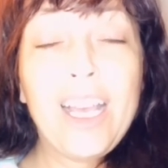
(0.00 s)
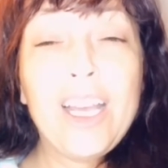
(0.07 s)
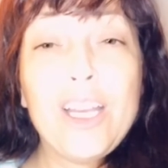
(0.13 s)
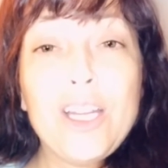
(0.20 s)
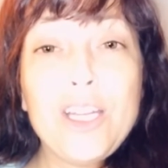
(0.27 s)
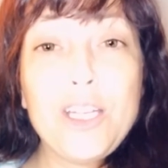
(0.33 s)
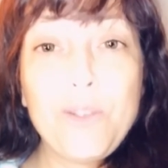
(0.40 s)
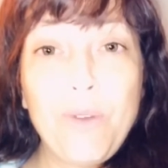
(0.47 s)

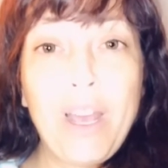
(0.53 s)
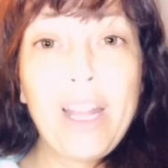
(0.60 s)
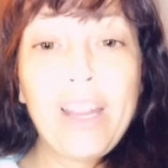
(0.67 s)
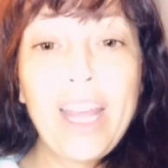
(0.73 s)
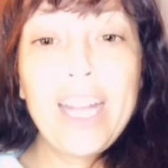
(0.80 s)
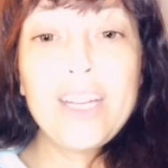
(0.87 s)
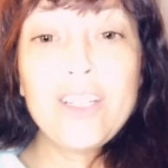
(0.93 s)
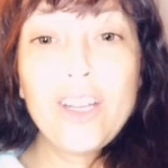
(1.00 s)
Do I
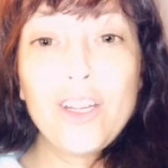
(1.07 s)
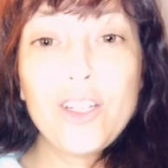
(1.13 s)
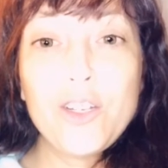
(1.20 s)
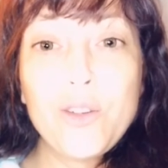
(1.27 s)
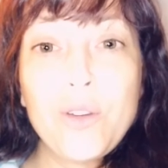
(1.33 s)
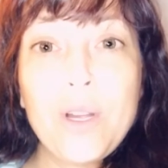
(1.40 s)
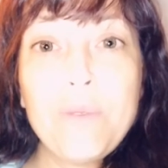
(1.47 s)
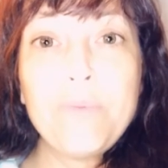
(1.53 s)
like Donald
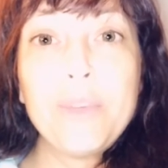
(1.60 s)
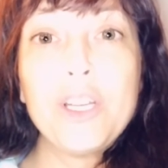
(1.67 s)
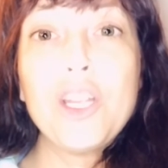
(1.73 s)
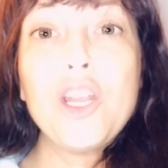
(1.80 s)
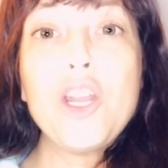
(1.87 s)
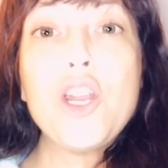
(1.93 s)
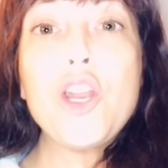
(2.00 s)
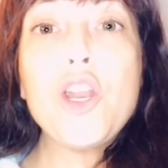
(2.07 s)
Trump?
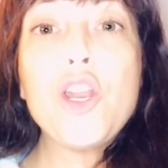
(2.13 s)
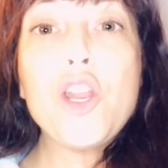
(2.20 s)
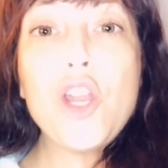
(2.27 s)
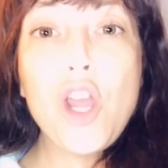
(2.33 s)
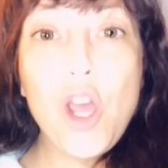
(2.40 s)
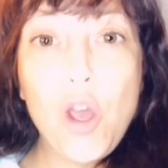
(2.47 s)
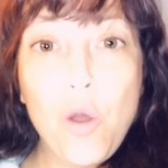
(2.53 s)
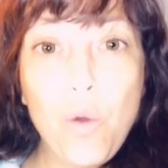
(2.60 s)

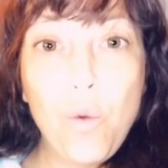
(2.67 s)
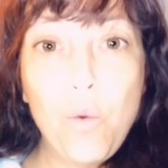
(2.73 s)
No.